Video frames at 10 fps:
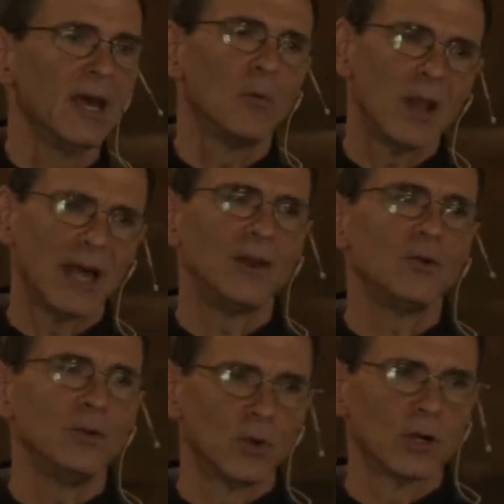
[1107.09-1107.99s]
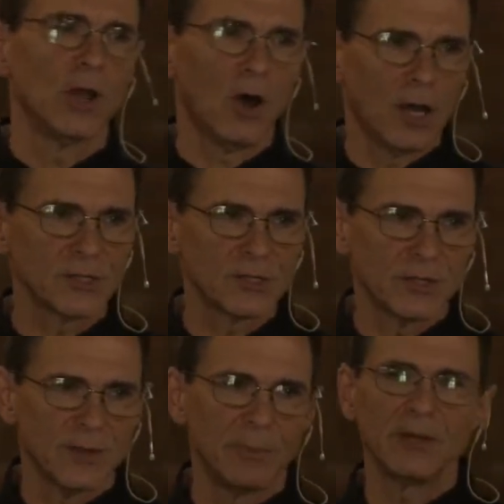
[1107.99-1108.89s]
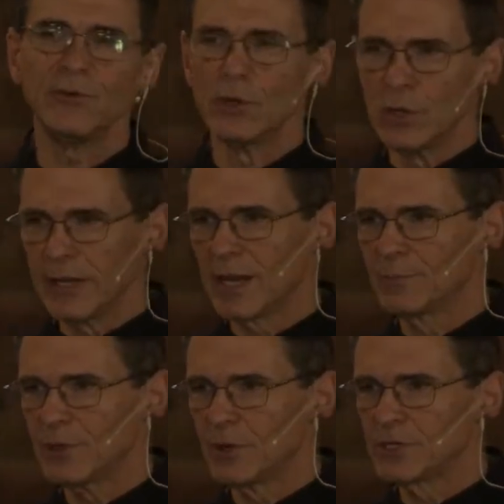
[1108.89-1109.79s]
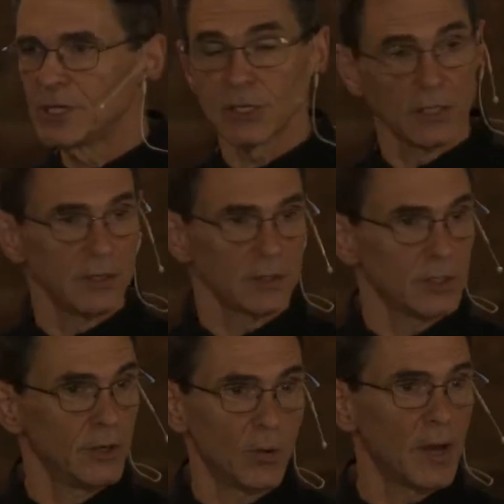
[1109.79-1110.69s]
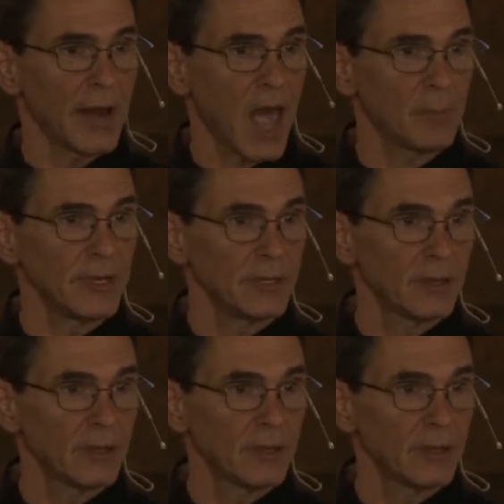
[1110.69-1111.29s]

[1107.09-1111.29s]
well, I know you're lost, but if you'd only come to know Jesus, do you know what happened?